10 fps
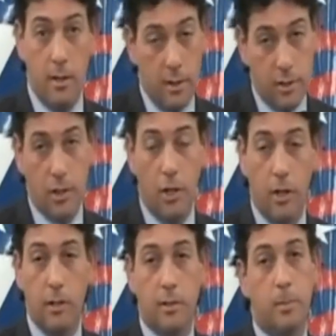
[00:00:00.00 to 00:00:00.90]
this
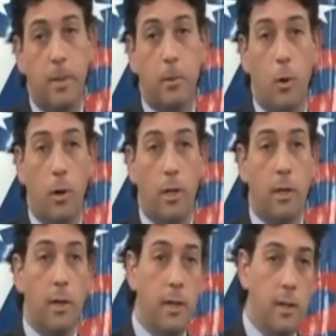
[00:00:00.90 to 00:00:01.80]
current Supreme
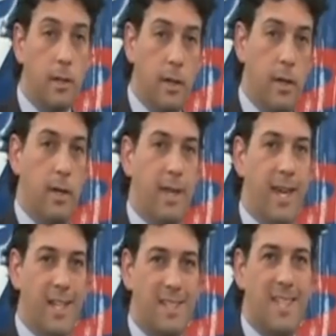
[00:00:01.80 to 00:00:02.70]
Court uh,
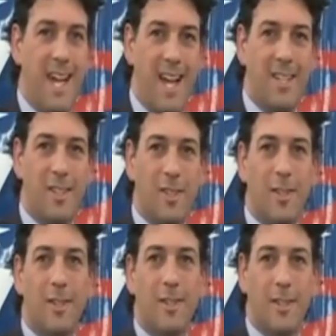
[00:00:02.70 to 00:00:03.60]
gets that
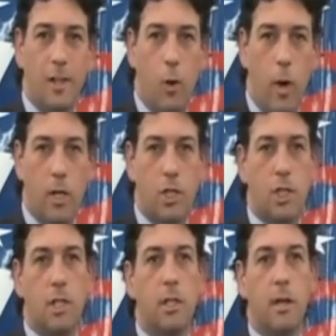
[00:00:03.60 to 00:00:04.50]

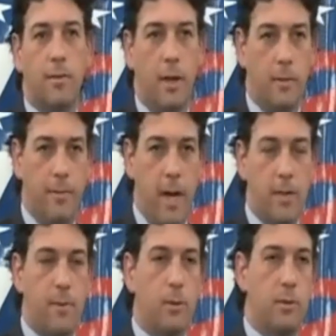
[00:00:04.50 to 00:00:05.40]
question, if they are
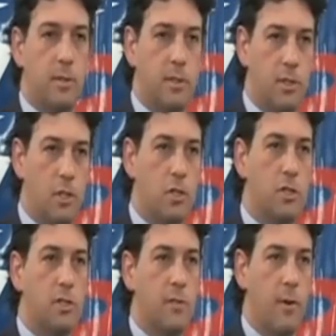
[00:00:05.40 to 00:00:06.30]
faithful to the
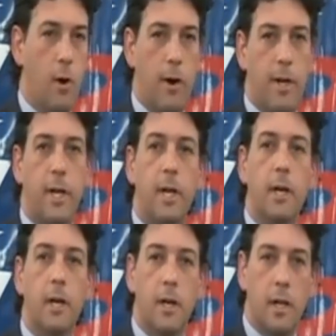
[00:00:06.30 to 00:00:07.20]
decisions they've already
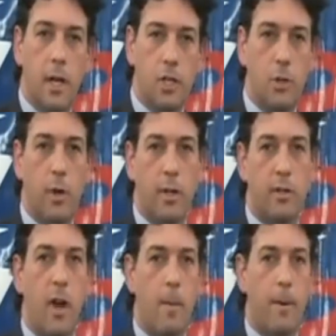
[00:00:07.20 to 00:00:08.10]
issued on the
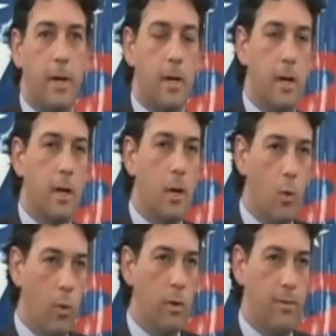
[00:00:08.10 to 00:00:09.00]
topic,
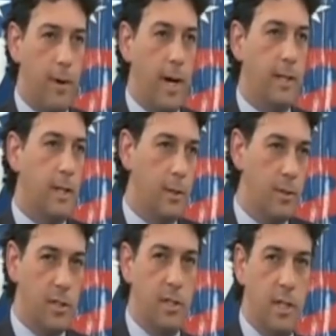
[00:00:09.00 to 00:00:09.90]
we'll find that there
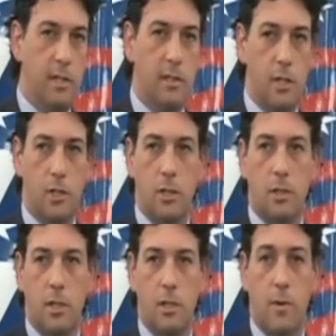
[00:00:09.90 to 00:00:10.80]
is indeed such,
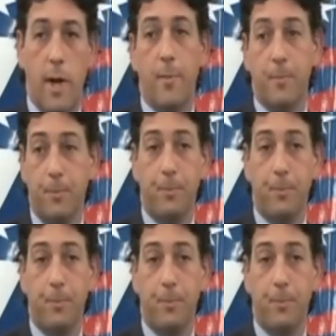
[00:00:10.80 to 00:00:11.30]
such a right.